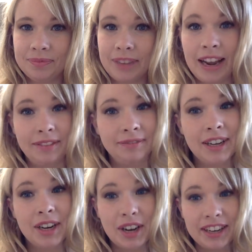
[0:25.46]
Okay,
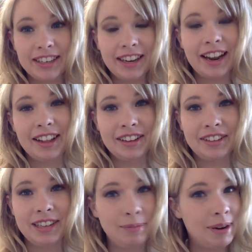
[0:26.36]
content
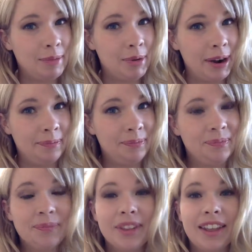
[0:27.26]
calendar tip number 1.
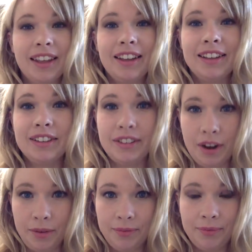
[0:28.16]

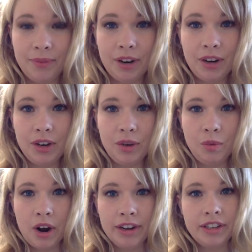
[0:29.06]
So you
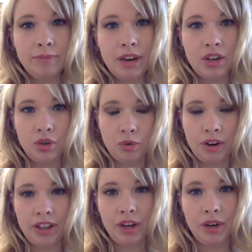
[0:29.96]
want to make
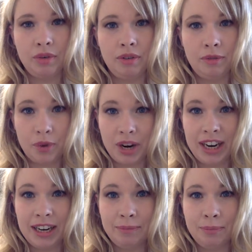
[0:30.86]
sure that you
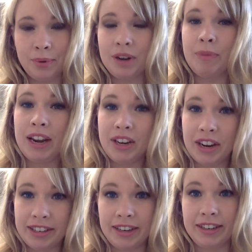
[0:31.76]
avoid pre-made
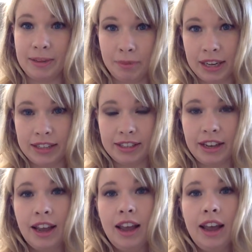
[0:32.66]
content templates.
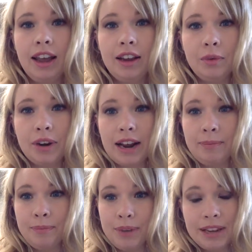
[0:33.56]
And what I
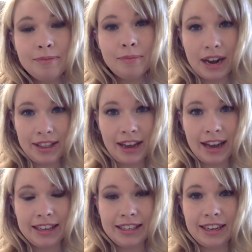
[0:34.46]
mean by
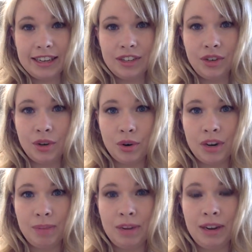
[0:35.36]
that is you're
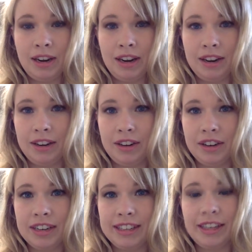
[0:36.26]
going
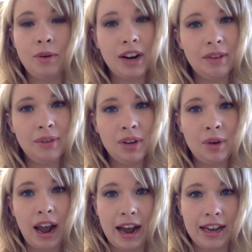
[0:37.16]
to see quite a few
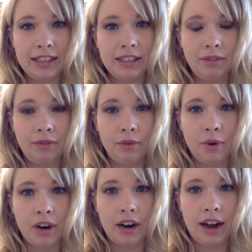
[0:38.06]
ads
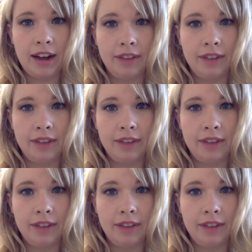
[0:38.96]
for